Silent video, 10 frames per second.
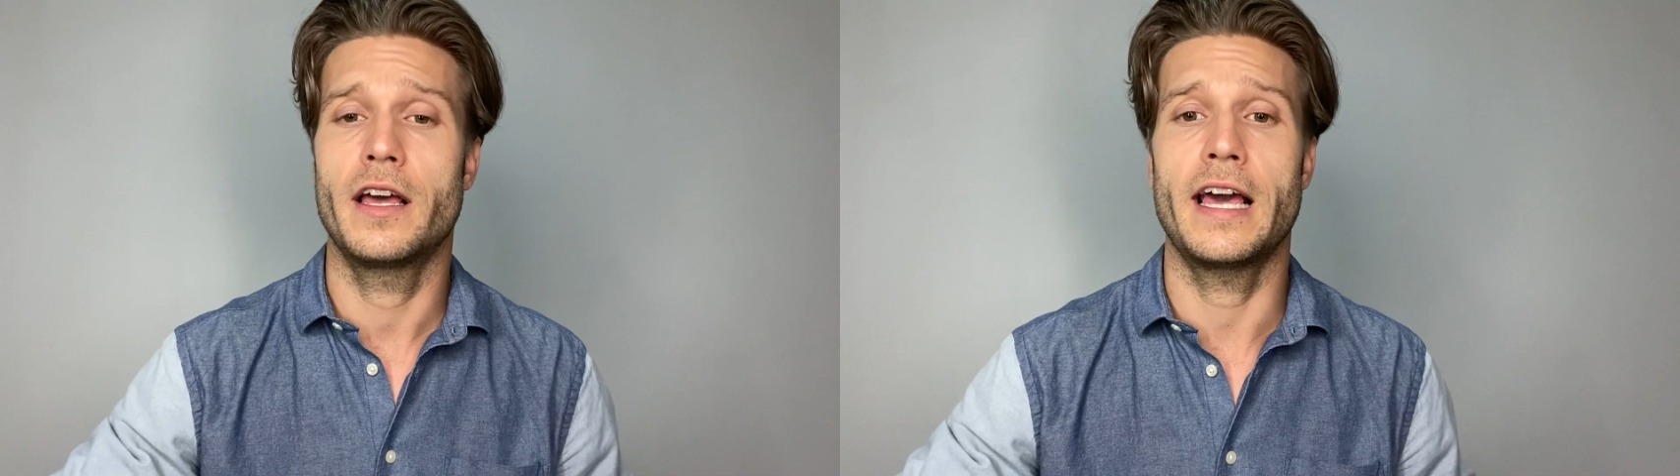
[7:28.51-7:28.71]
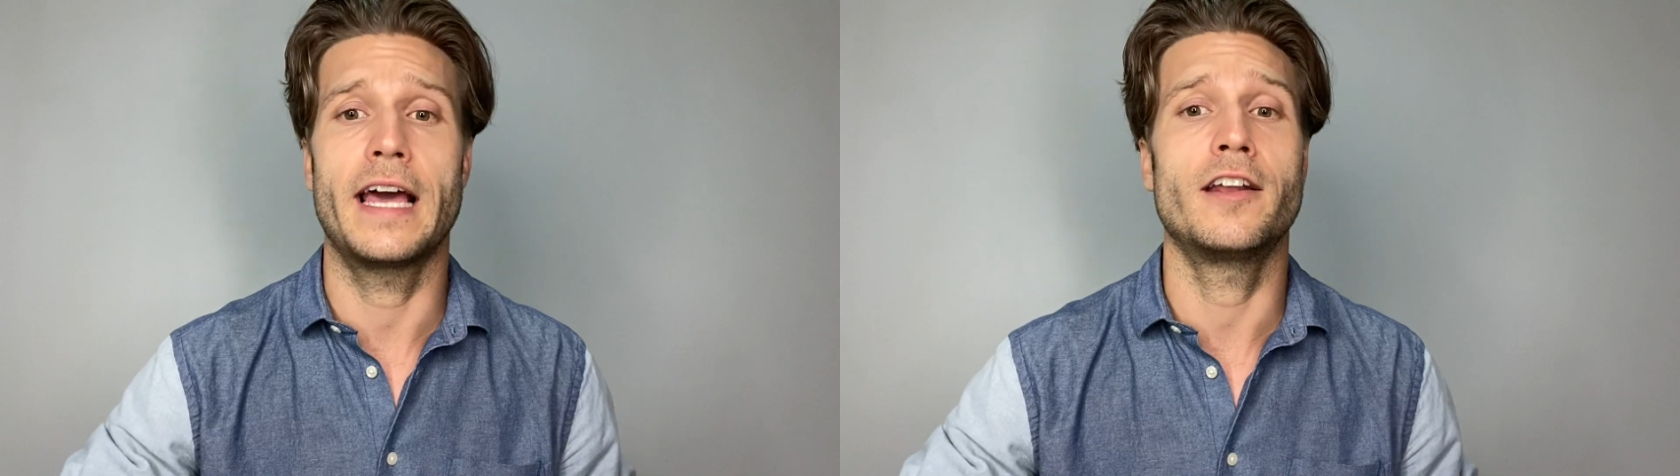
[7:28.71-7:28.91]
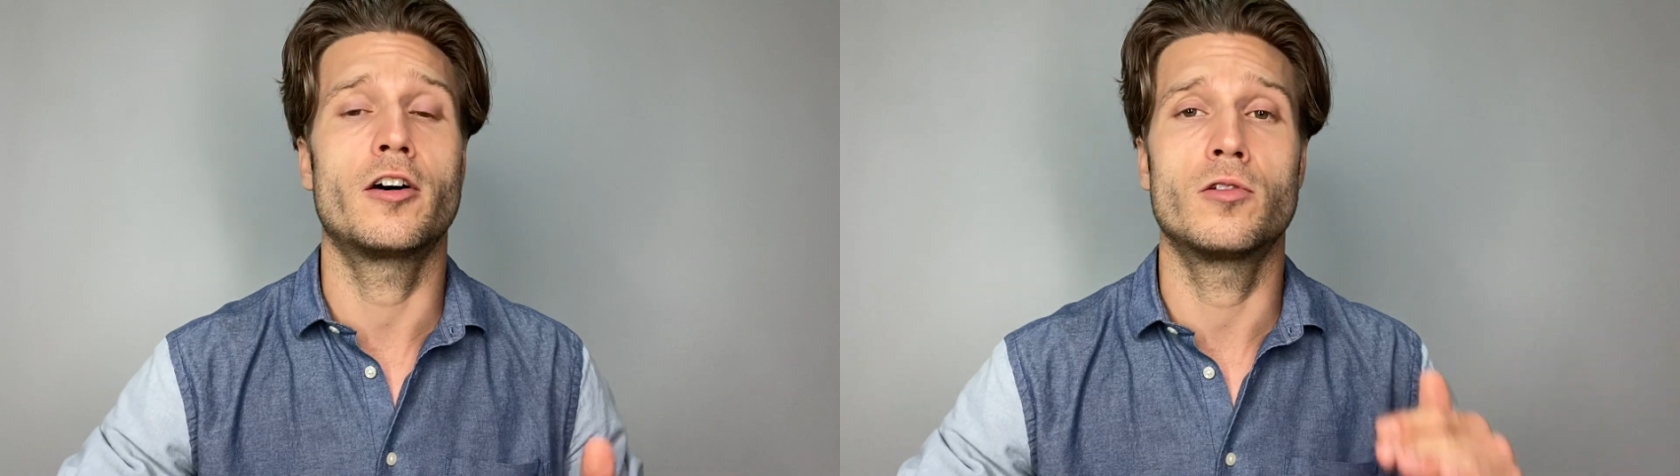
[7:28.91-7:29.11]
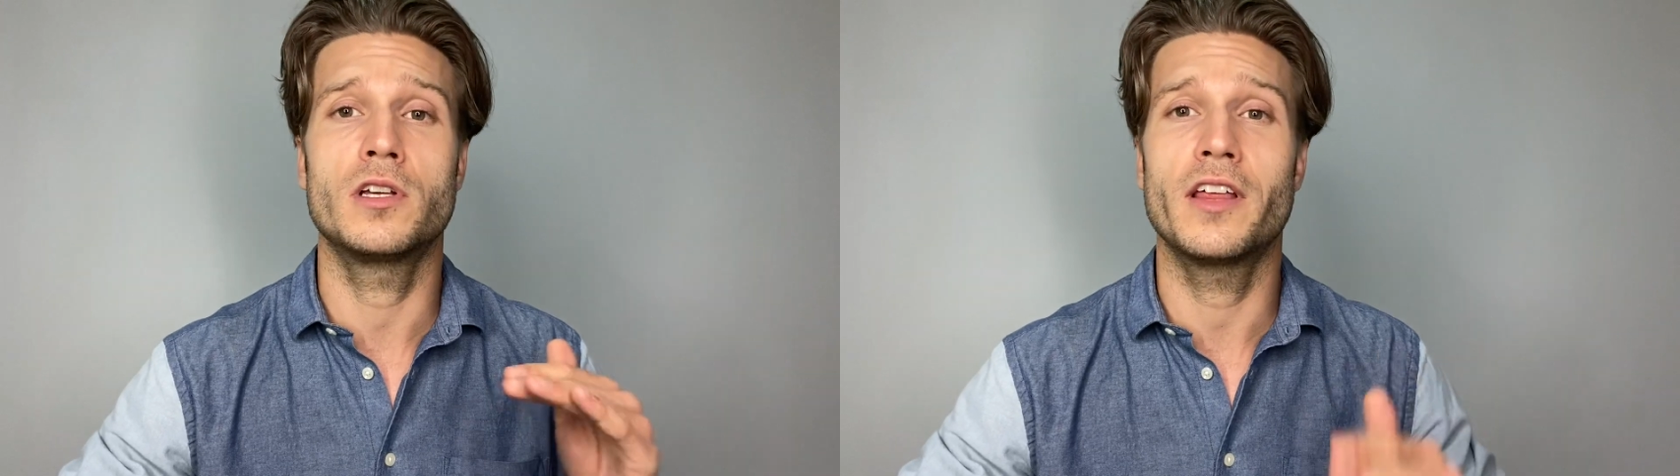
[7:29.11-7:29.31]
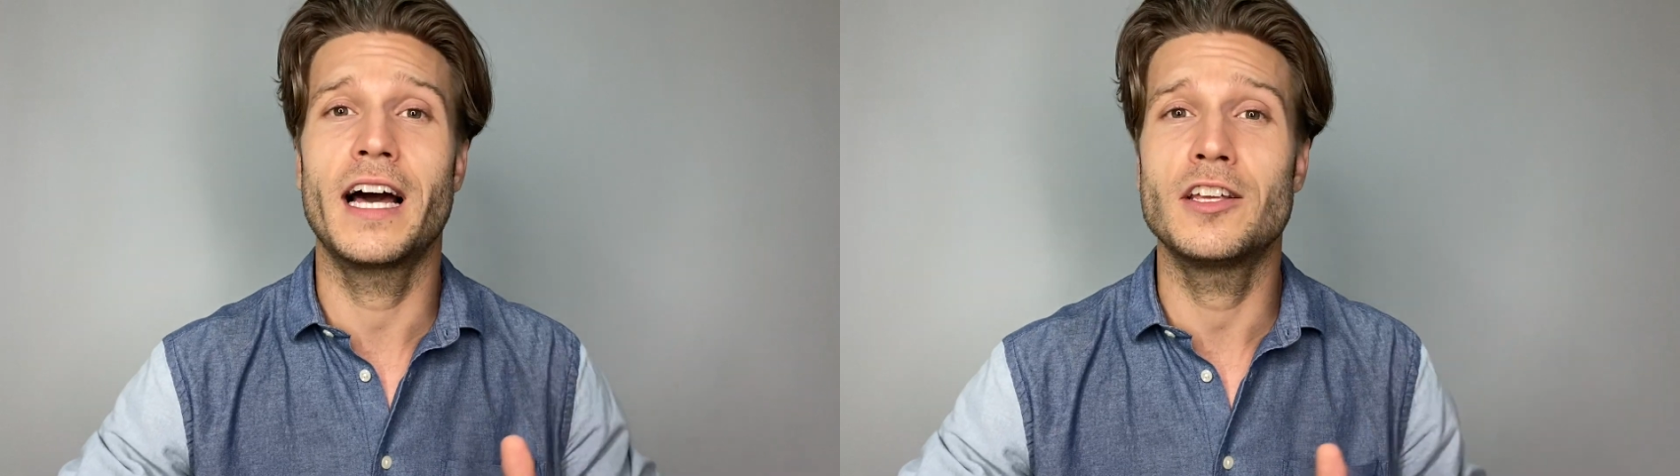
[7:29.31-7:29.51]
And not only
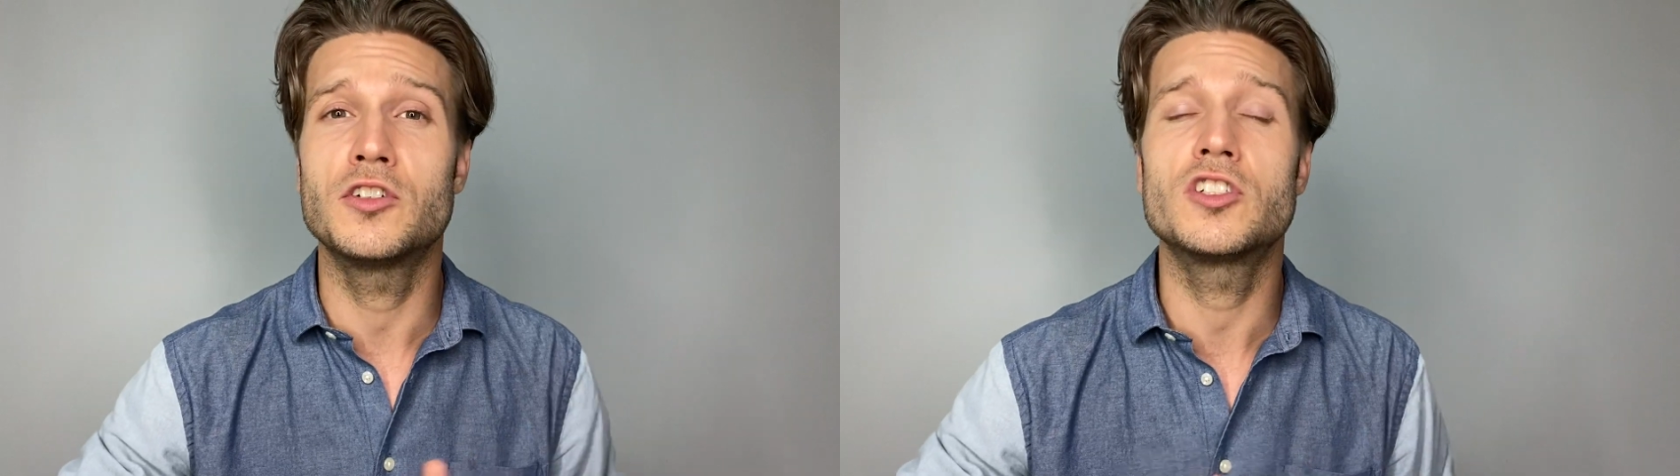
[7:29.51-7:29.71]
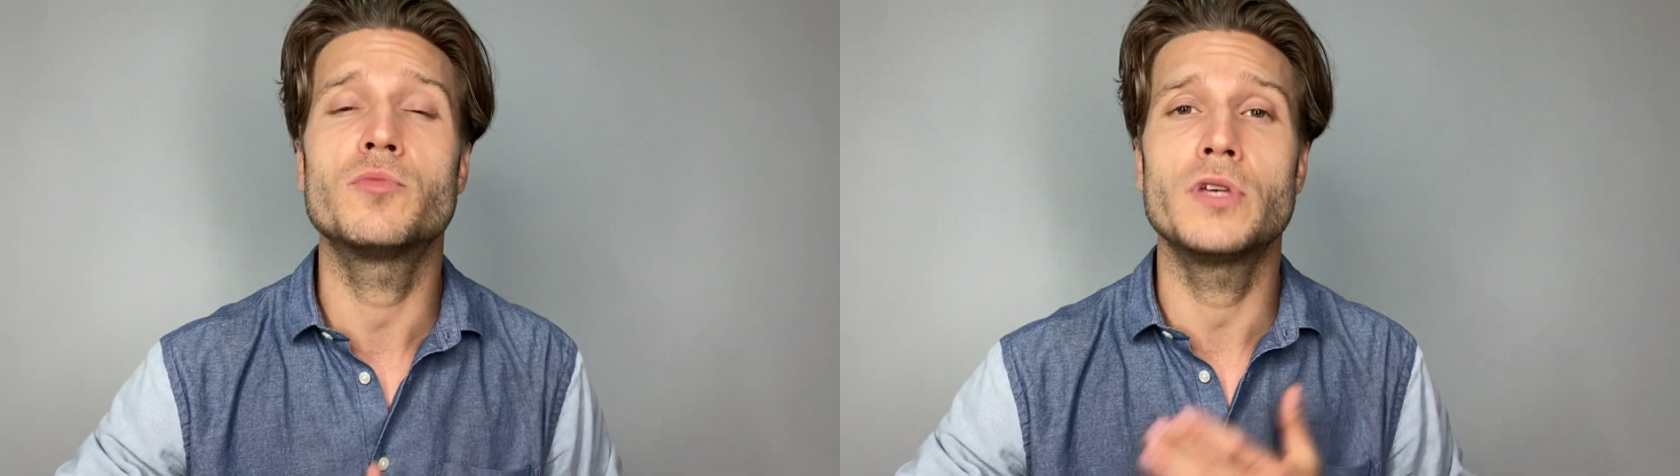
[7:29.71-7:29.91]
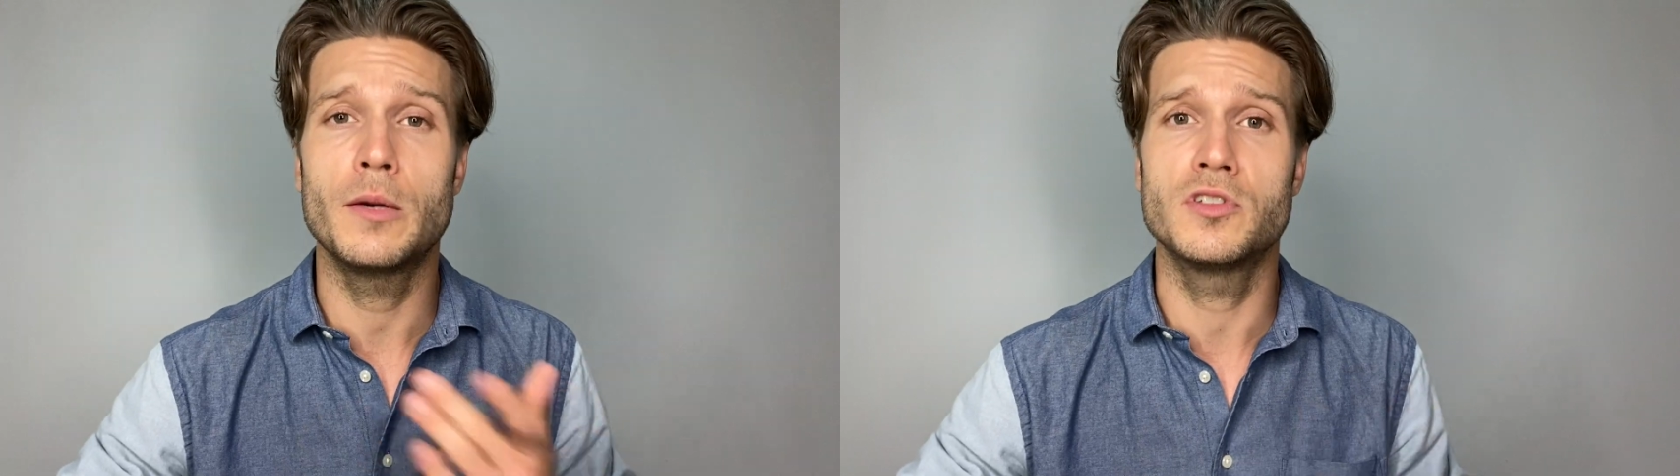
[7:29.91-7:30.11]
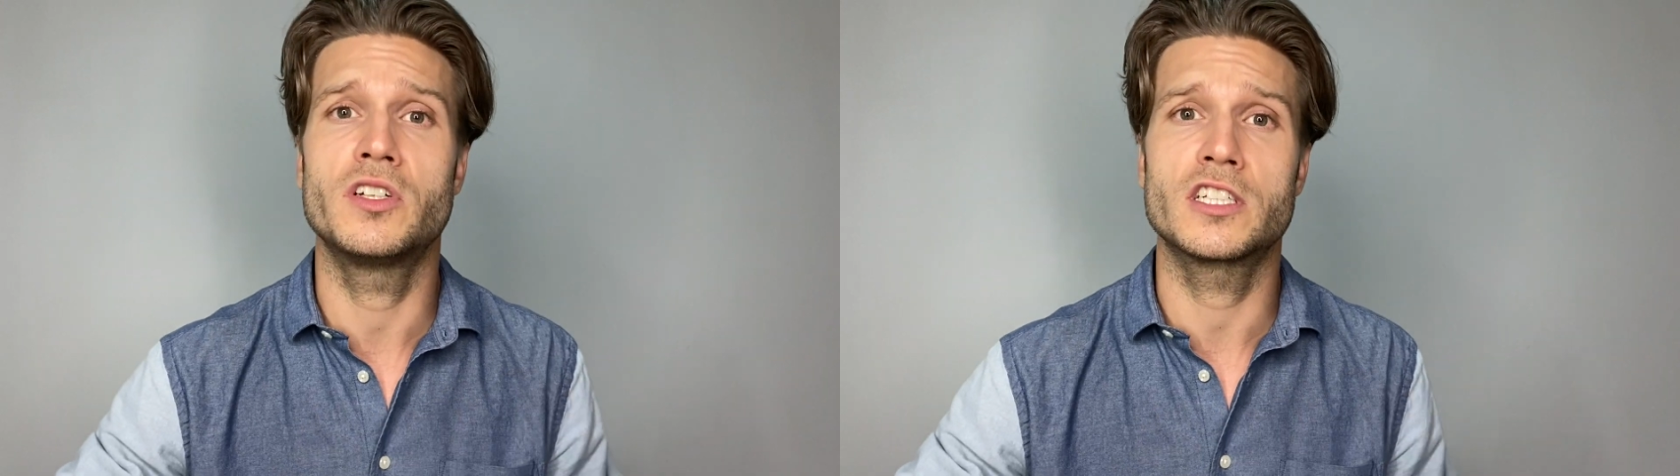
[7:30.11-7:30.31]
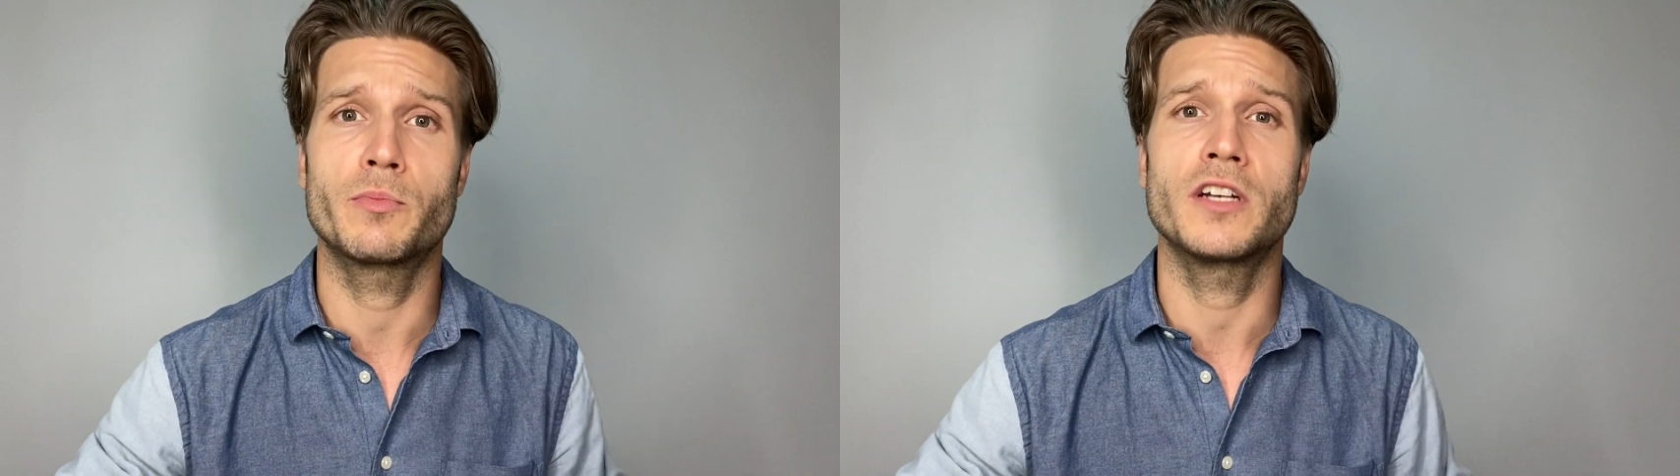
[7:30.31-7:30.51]
that, you should be able to
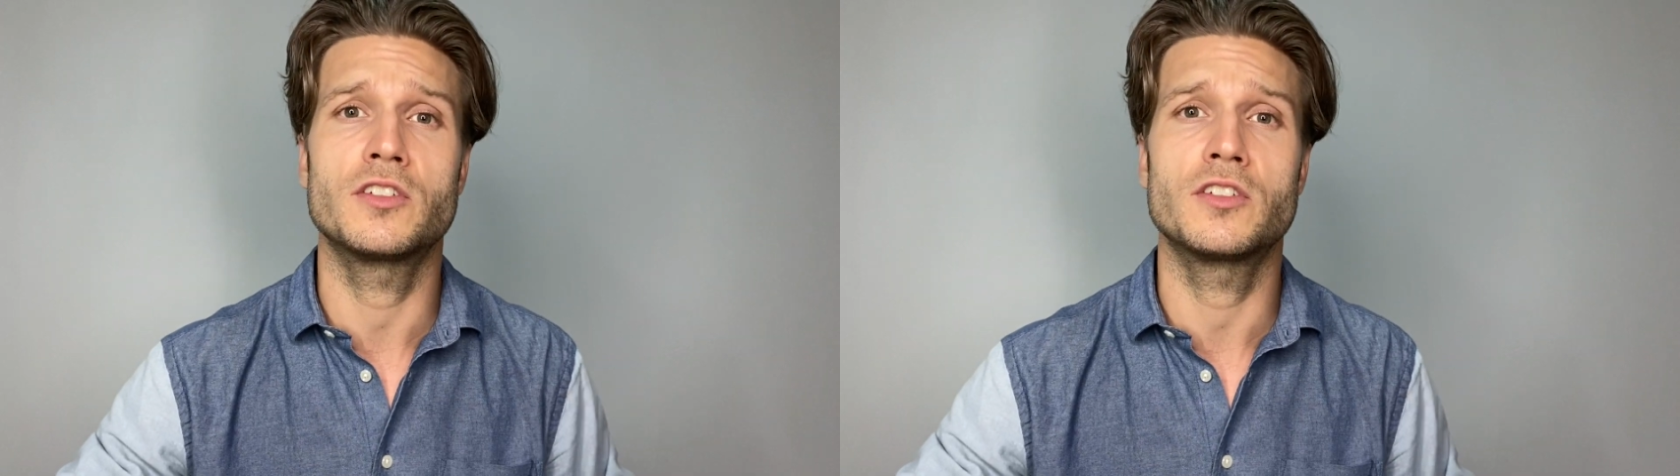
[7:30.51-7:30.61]
express